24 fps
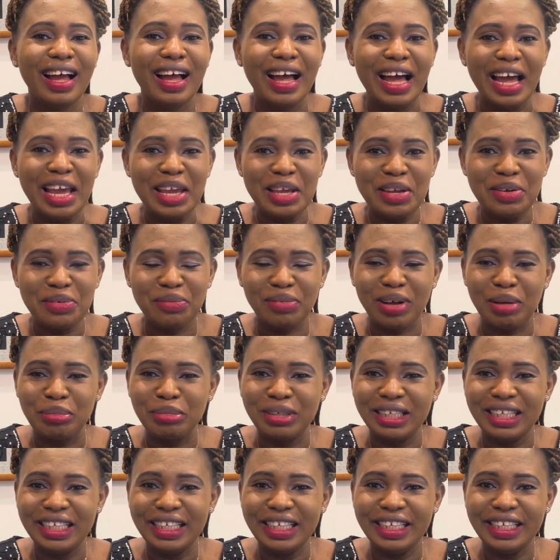Hi
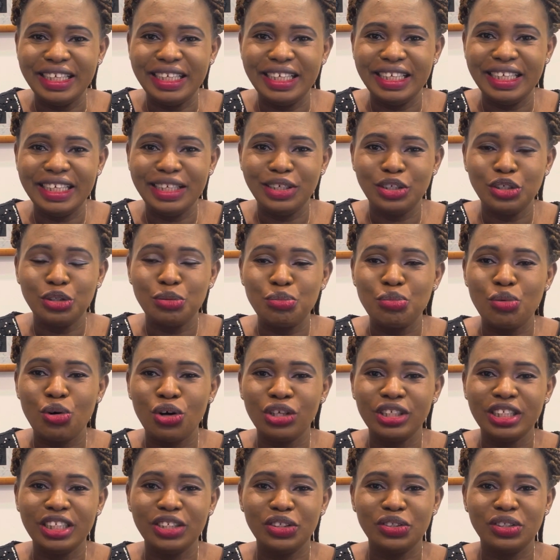family, good
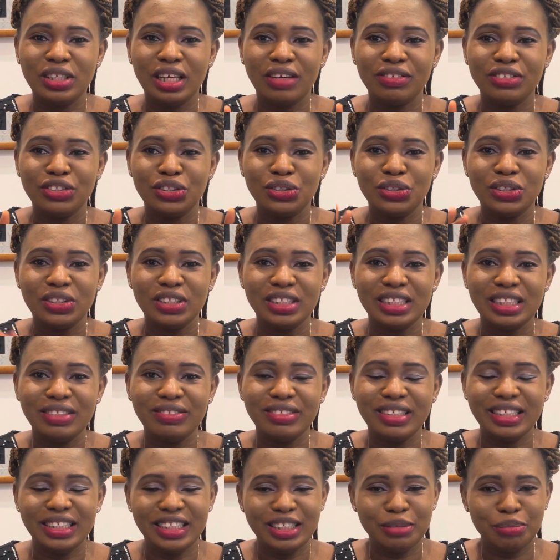morning, good afternoon, good
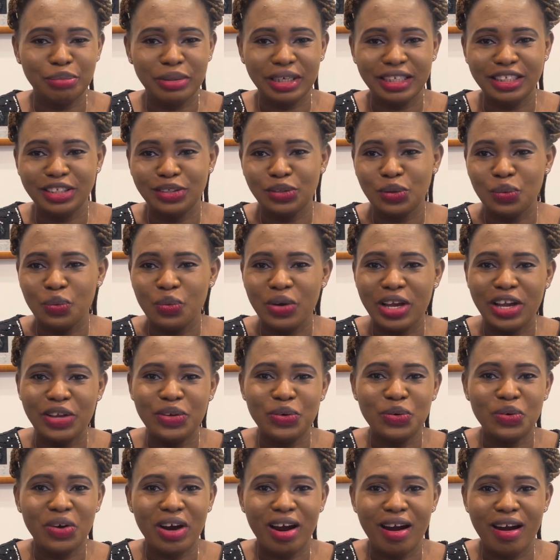evening, depending on where
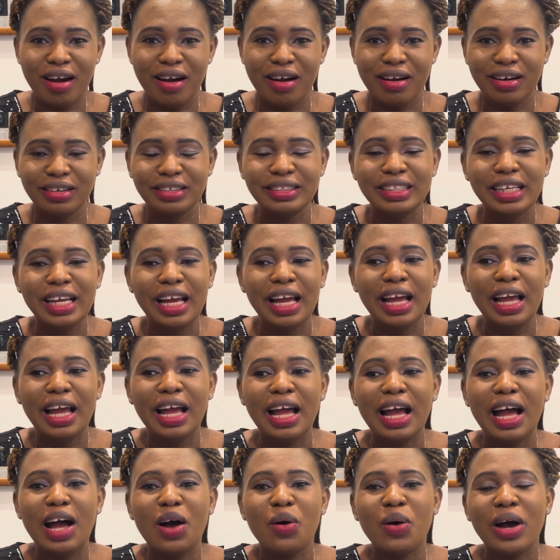you are.
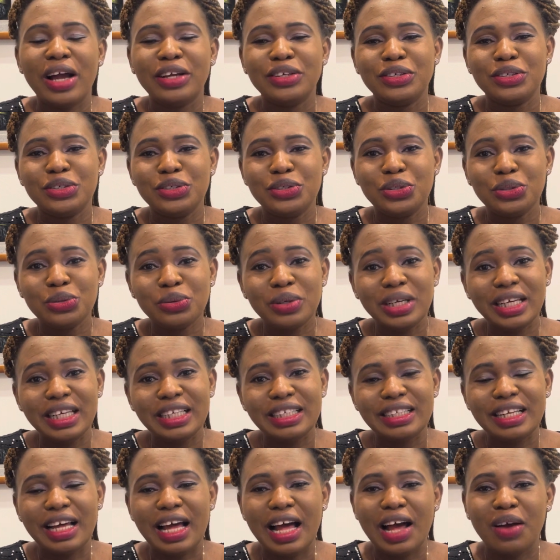How are you
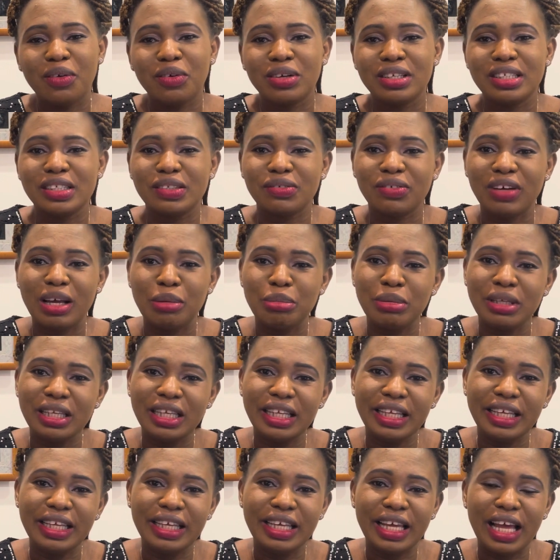doing? How is
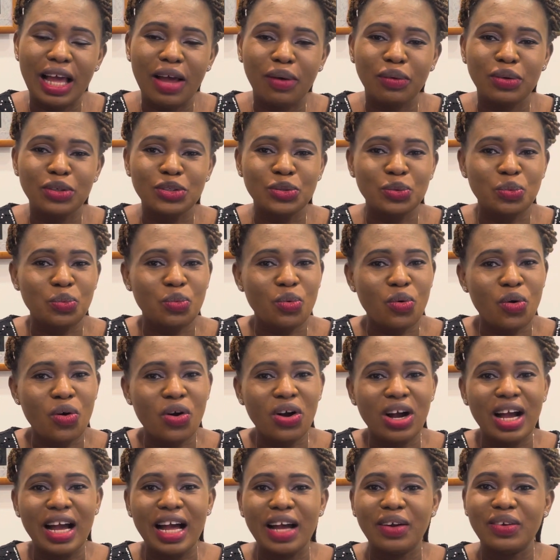family? How is
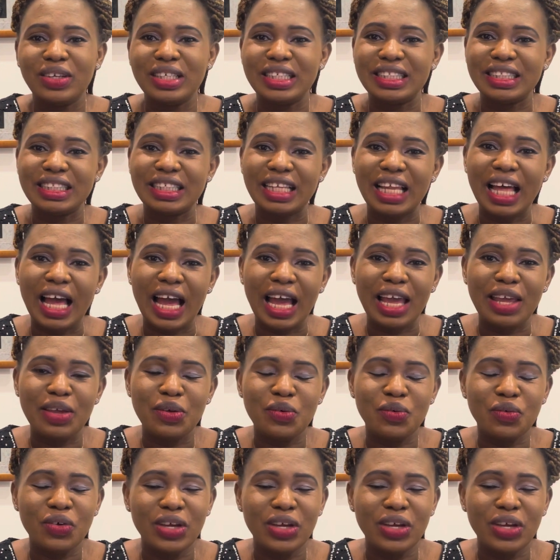work? How is life?